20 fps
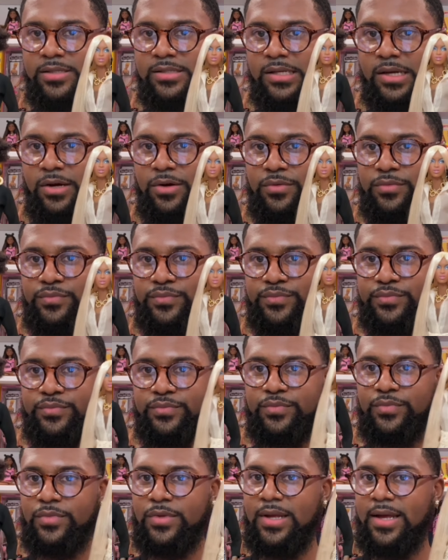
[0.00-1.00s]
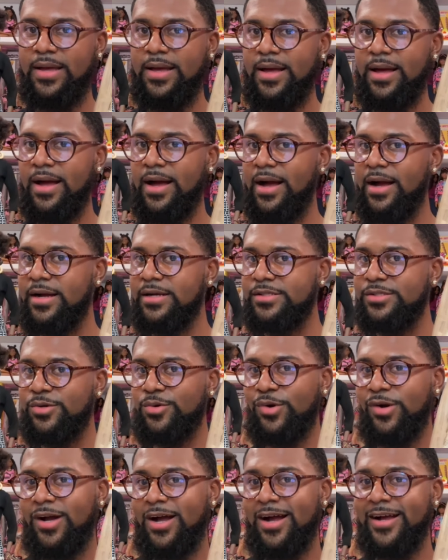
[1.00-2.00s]
So
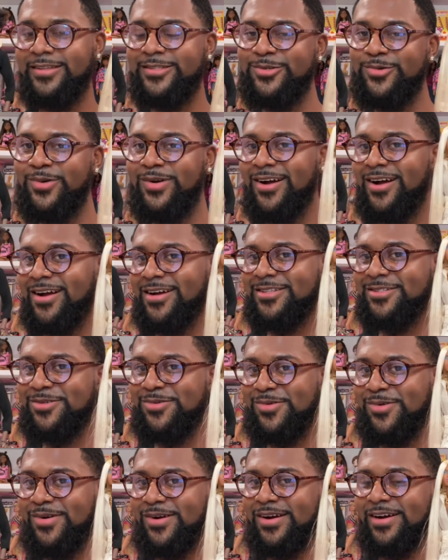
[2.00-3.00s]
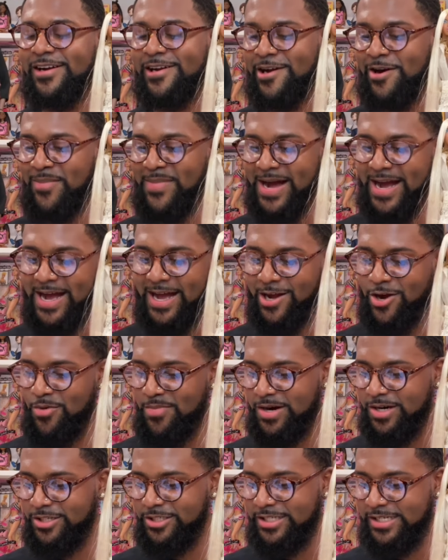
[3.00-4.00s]
Hakator, Hakator, Hakator, go buy, go
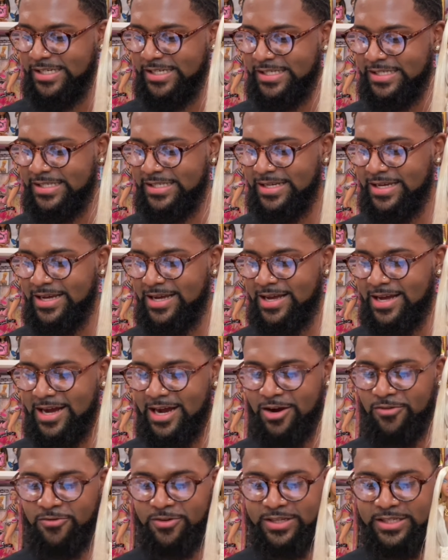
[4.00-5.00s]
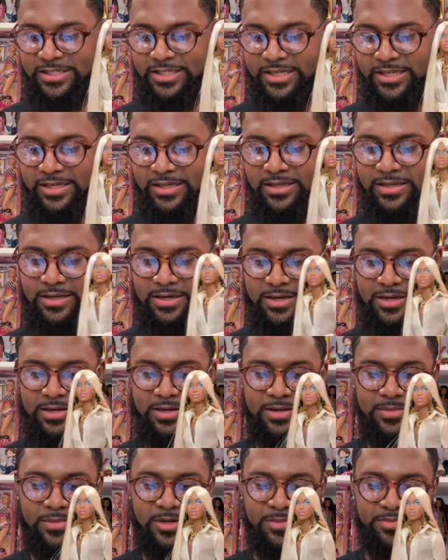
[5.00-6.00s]
purchase. I really did
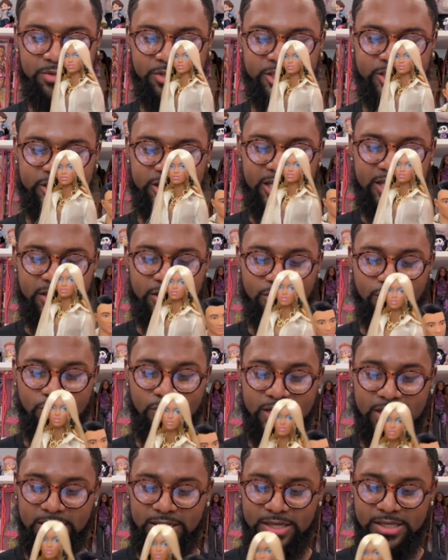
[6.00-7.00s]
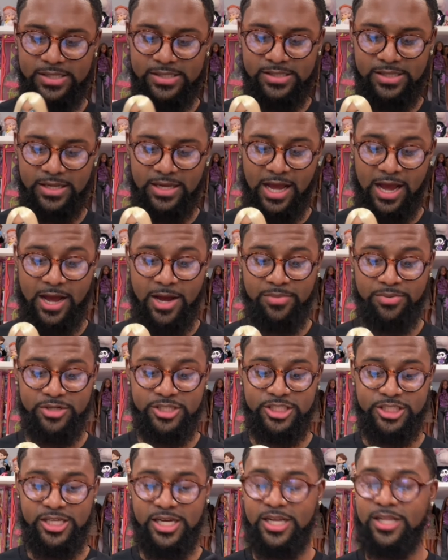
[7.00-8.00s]
um, appreciate the quickness. I
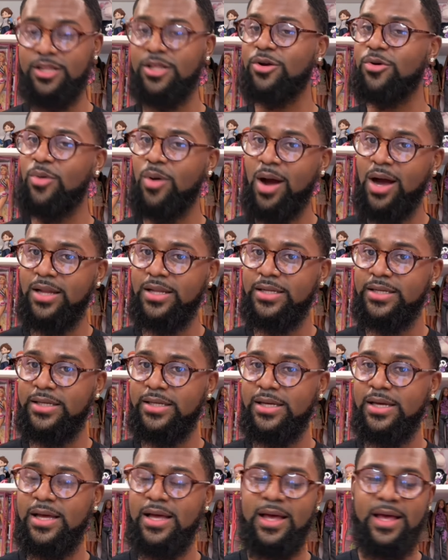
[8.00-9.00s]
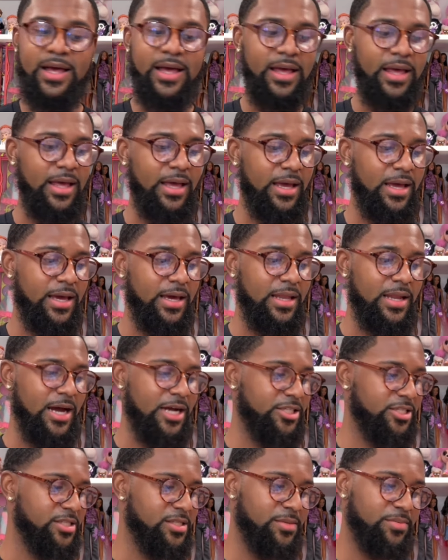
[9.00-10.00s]
appreciated the quality and I
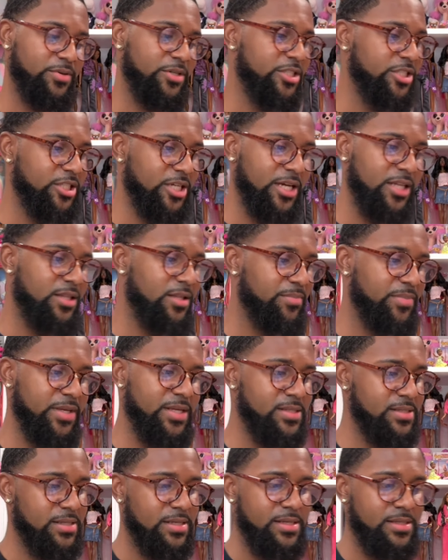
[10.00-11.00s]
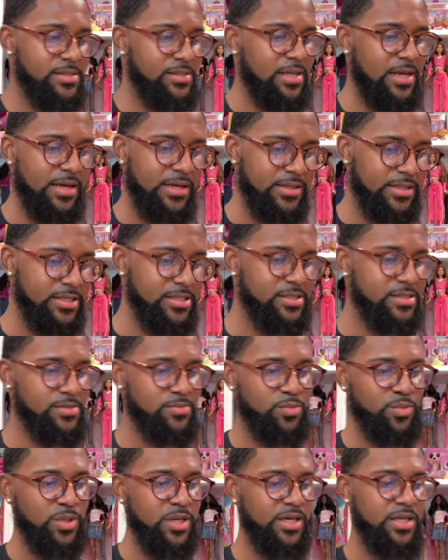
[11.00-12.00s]
just appreciate the business. Like this is
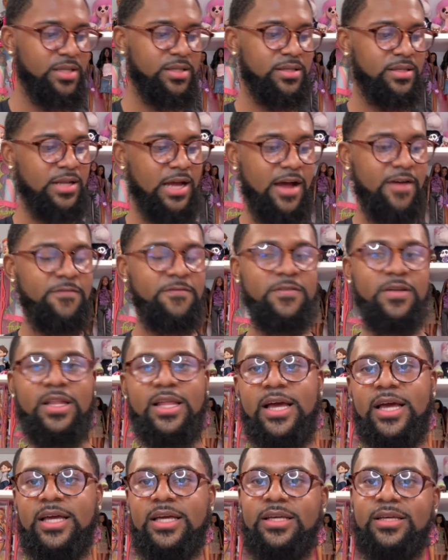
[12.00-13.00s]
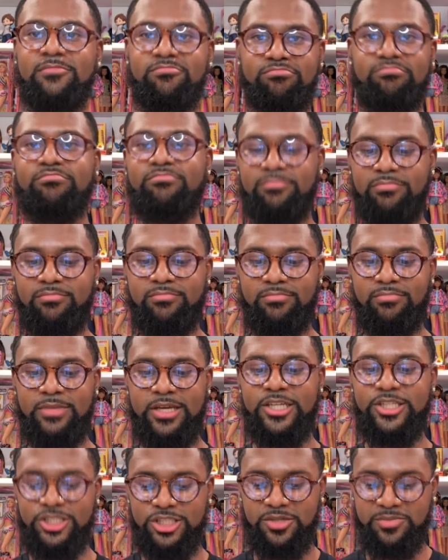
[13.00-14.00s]
what I feel like
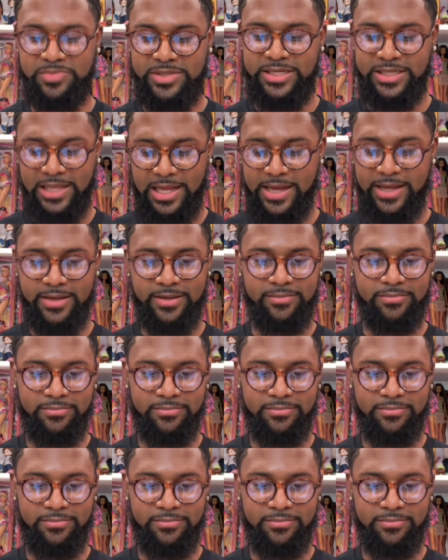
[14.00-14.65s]
it should be like.